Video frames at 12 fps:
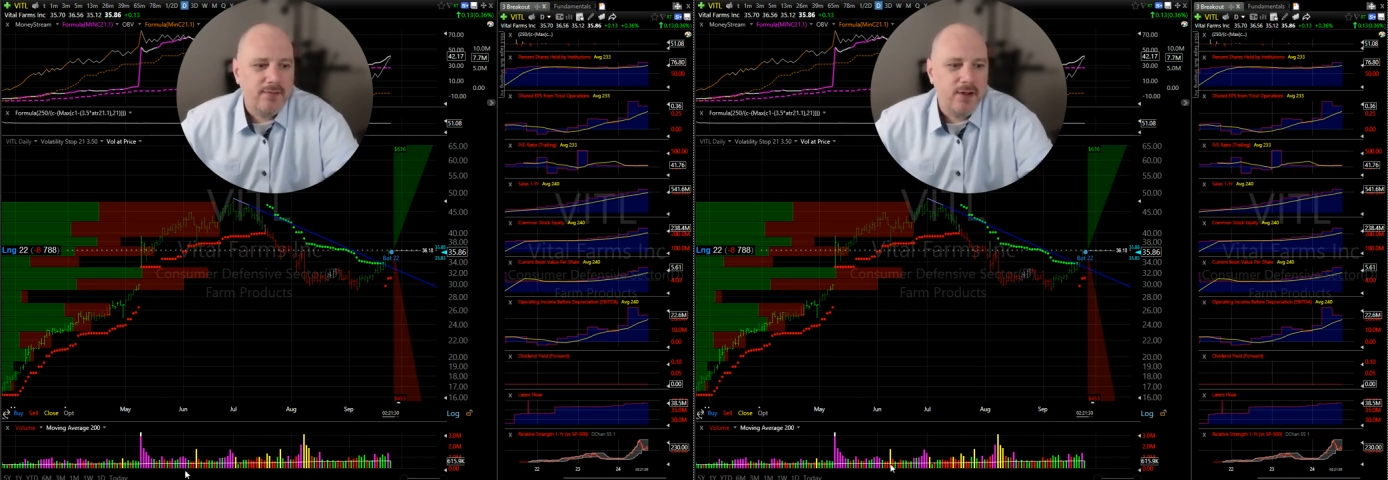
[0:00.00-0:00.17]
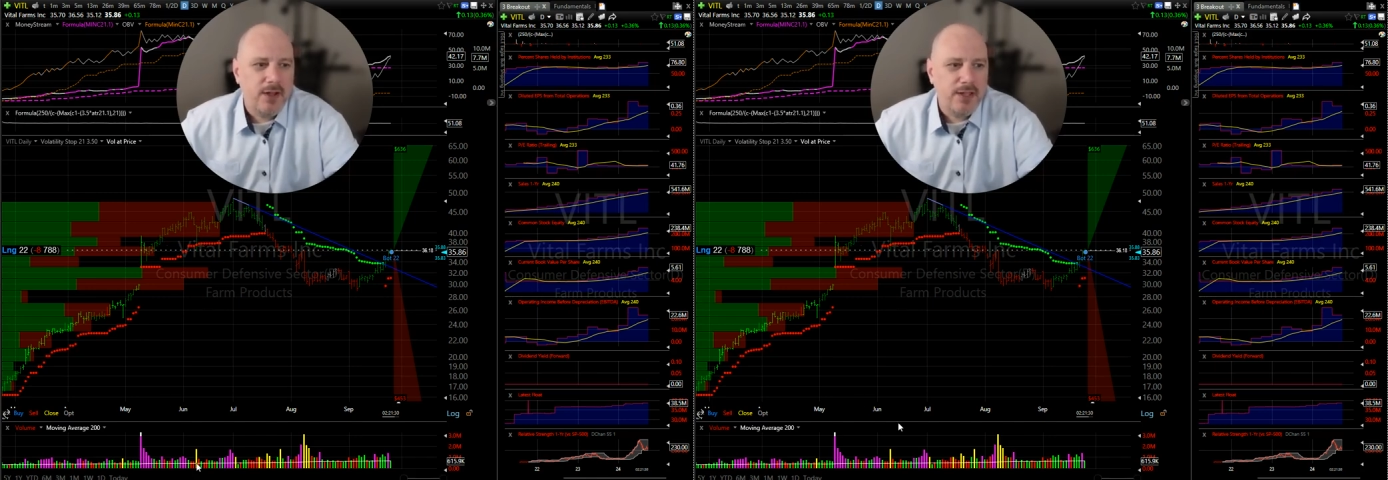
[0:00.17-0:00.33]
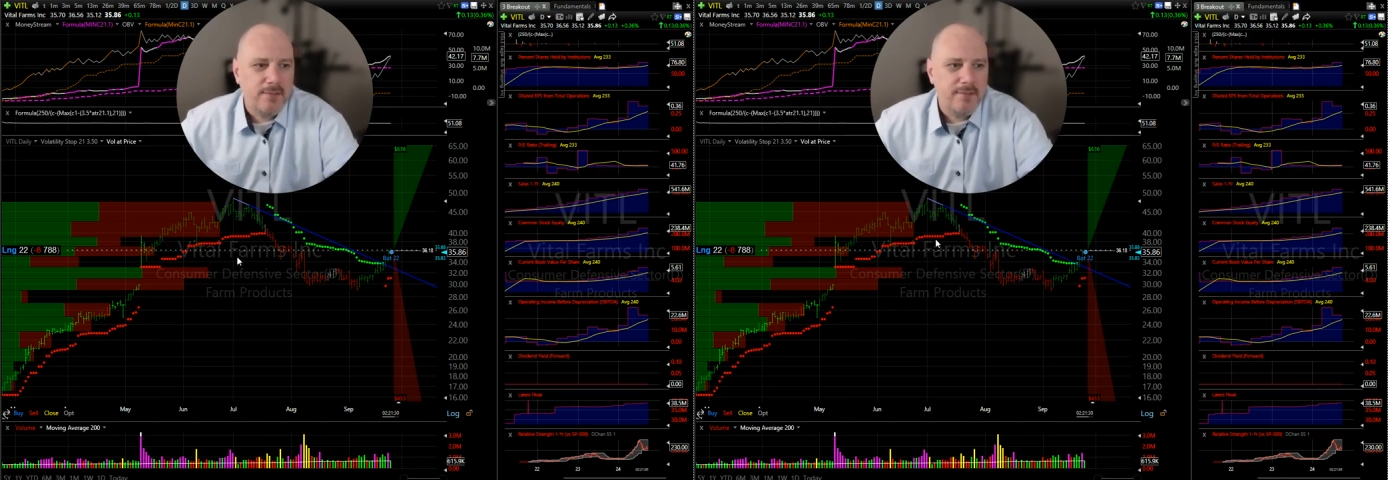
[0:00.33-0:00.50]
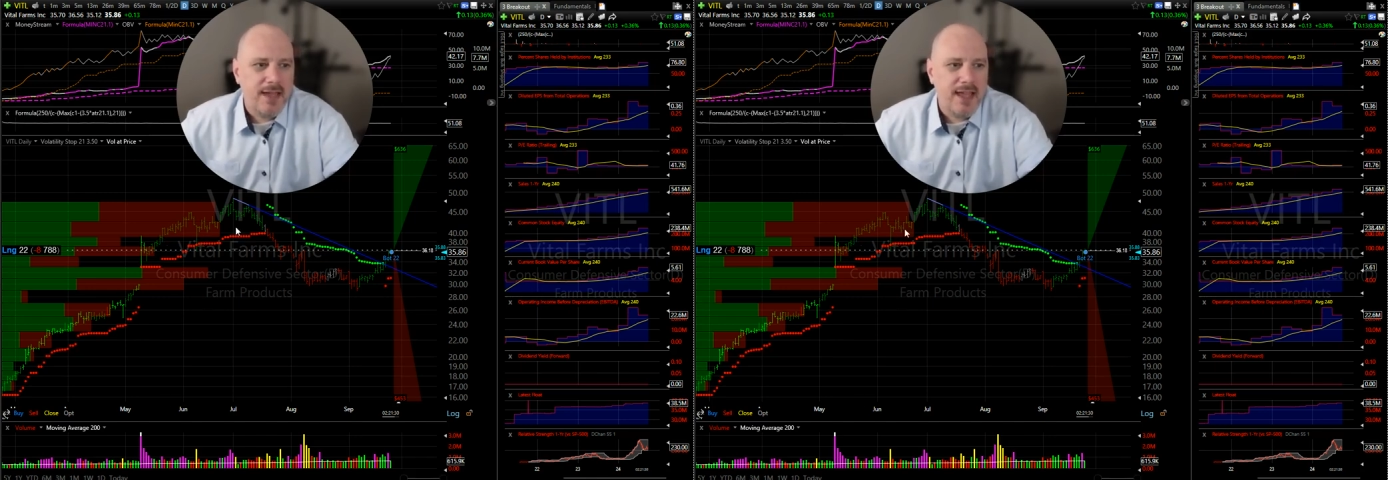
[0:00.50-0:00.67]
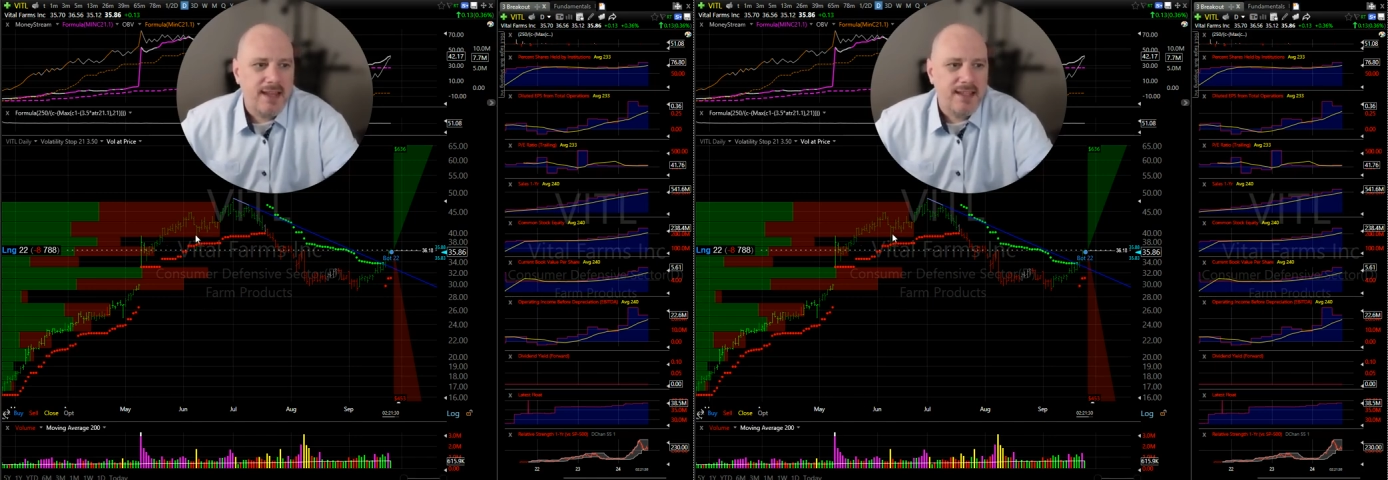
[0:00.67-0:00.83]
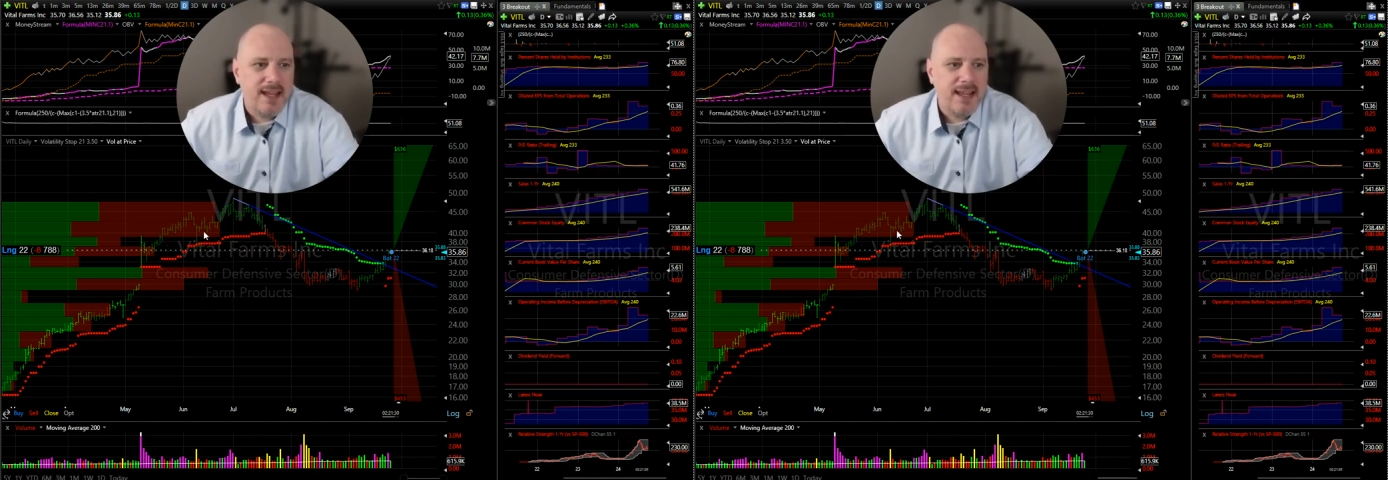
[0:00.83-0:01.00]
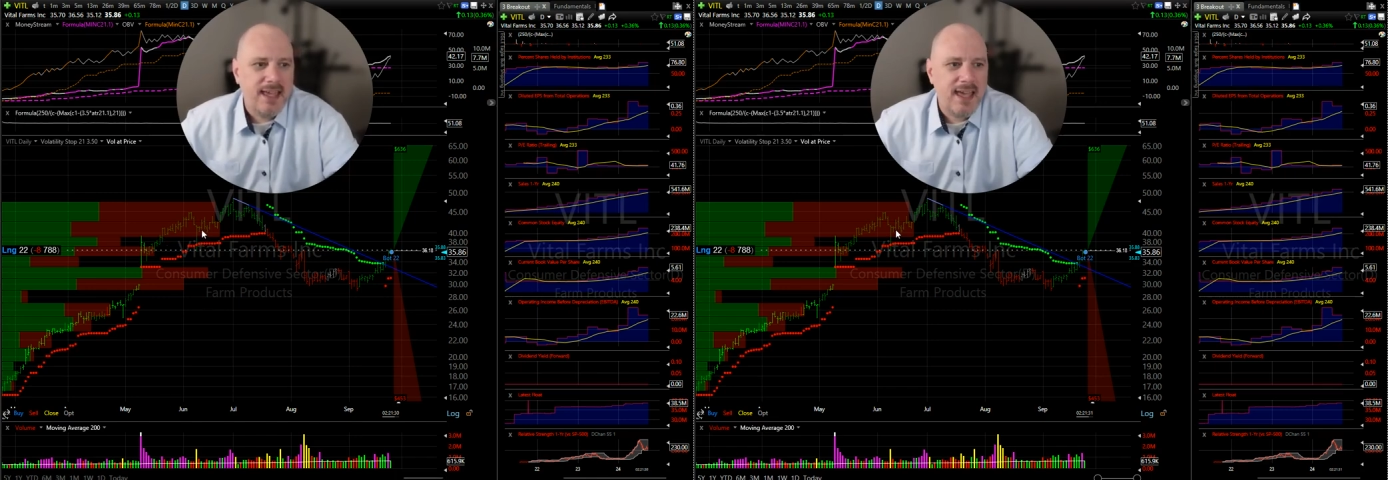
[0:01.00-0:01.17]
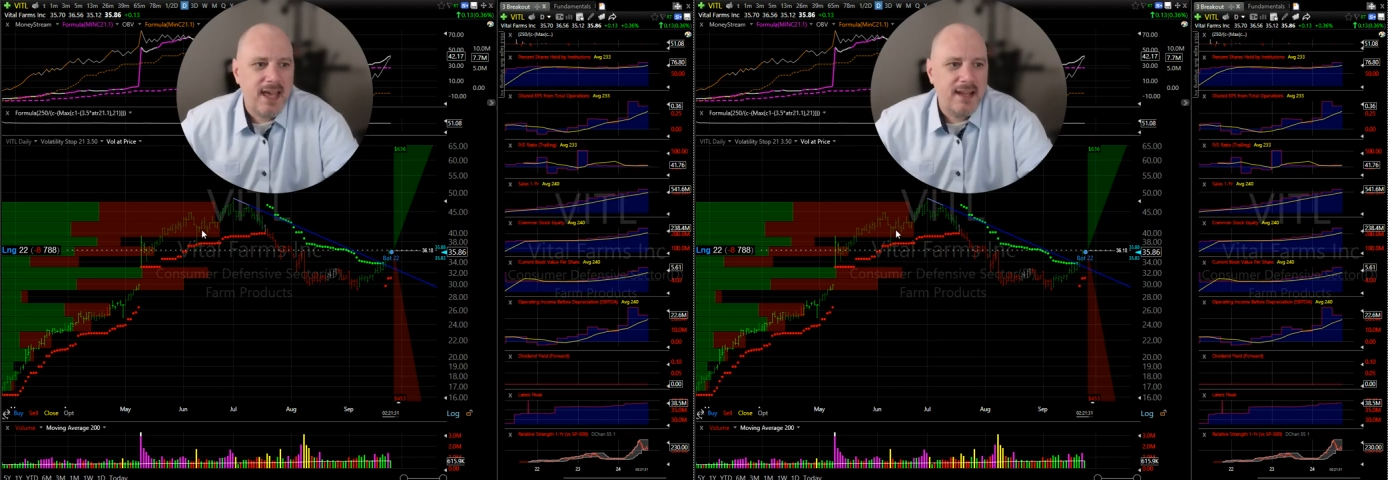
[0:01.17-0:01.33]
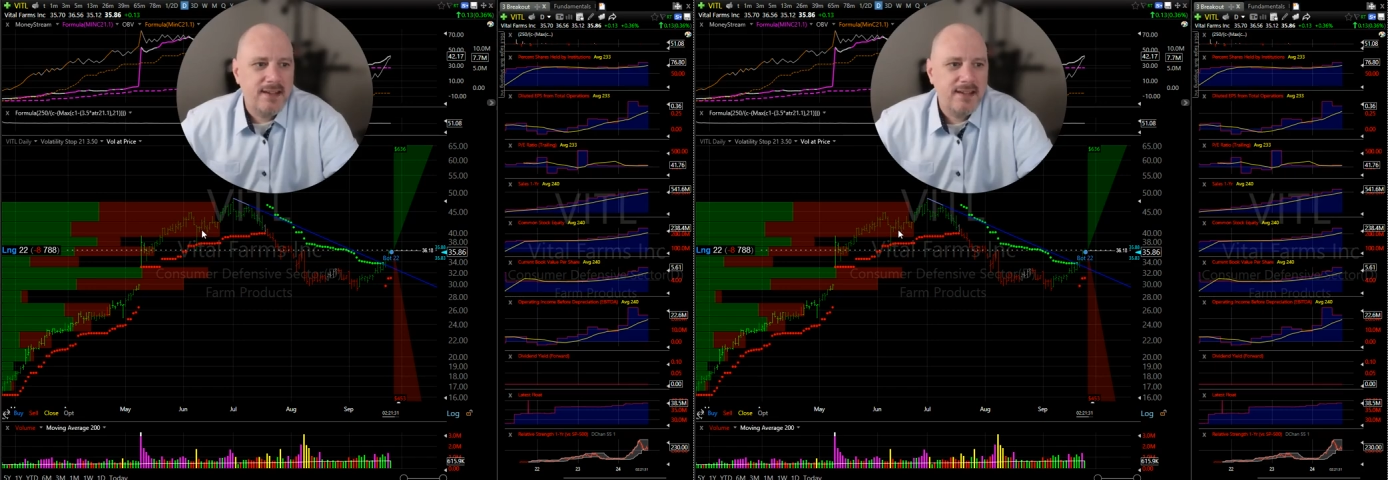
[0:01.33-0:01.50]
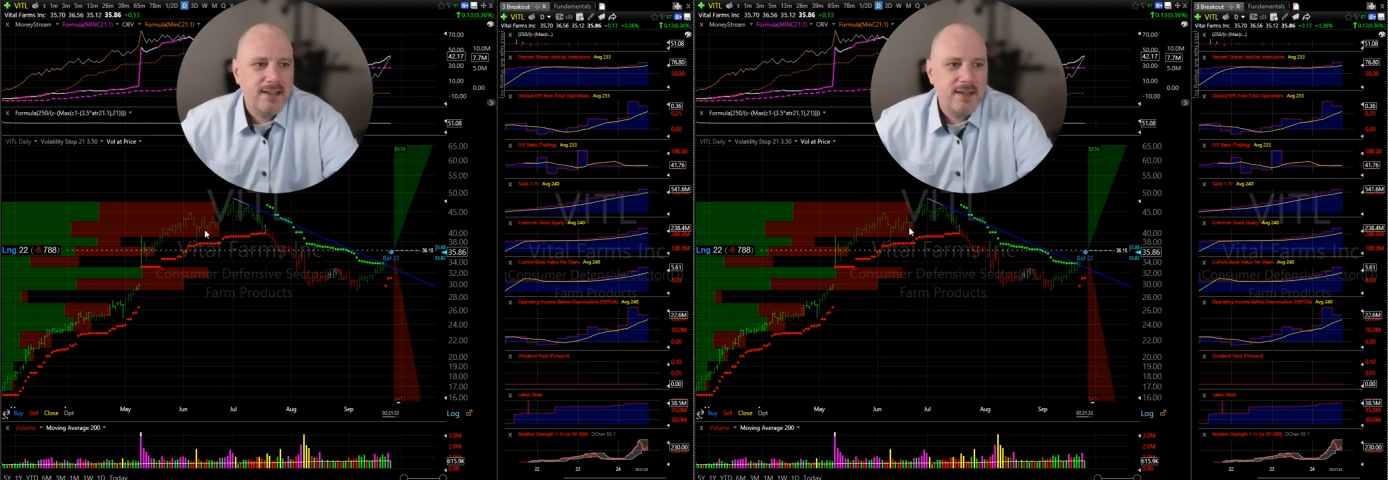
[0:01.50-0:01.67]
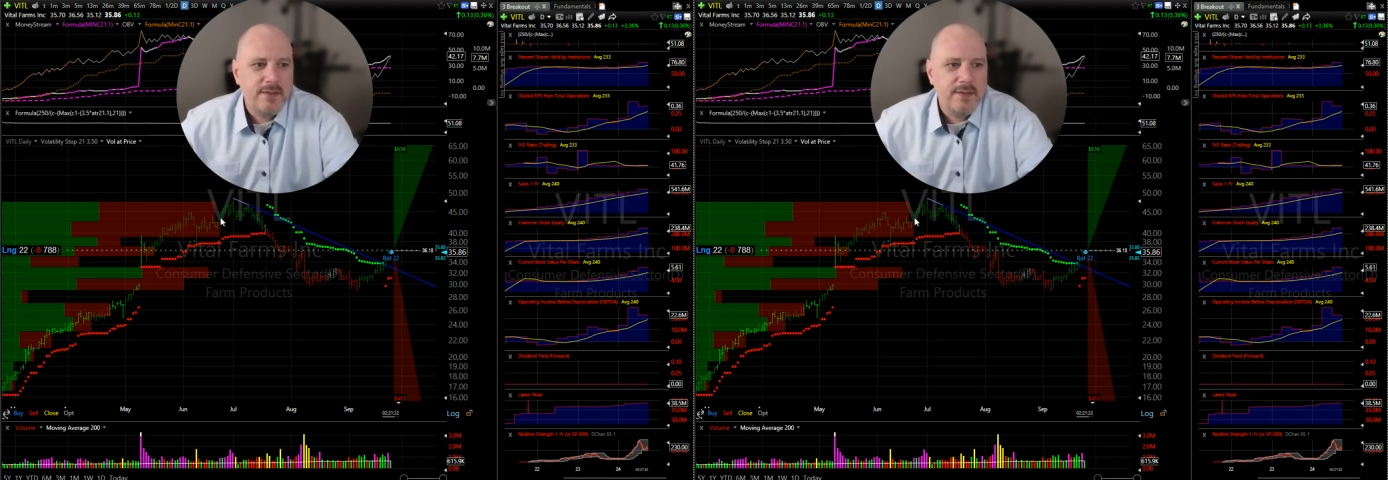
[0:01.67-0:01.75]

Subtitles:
volume, and yet again,